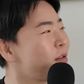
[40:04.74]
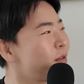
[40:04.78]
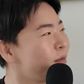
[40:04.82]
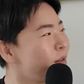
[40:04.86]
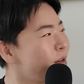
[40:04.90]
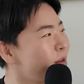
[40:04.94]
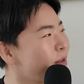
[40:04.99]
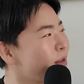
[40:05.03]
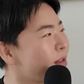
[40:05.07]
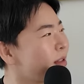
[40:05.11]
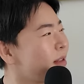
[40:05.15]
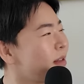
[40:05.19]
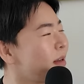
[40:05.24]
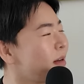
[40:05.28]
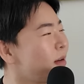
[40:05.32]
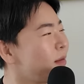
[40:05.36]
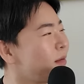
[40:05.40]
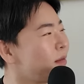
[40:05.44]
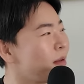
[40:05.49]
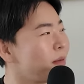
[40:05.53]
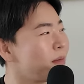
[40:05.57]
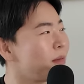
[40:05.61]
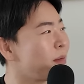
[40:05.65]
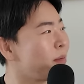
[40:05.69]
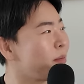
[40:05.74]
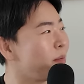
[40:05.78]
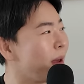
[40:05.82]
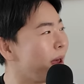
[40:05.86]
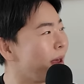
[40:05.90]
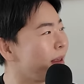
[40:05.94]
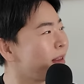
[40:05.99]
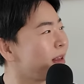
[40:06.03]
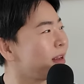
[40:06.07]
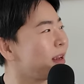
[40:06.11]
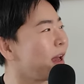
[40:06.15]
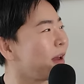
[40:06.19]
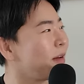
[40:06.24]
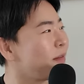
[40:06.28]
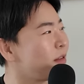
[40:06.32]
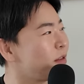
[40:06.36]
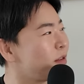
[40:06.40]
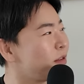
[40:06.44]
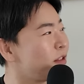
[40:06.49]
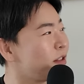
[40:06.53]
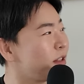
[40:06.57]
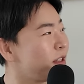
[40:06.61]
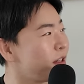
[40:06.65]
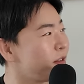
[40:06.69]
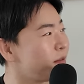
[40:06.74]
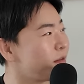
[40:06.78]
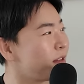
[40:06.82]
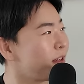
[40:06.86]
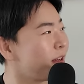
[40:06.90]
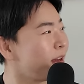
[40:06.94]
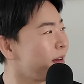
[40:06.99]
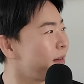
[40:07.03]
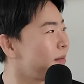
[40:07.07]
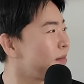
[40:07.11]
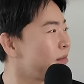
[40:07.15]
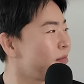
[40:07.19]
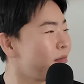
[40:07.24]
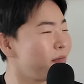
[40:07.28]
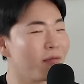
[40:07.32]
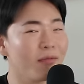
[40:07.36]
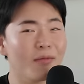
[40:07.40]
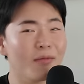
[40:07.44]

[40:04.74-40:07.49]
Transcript: the reviews of the, of the men that mm. I received, um,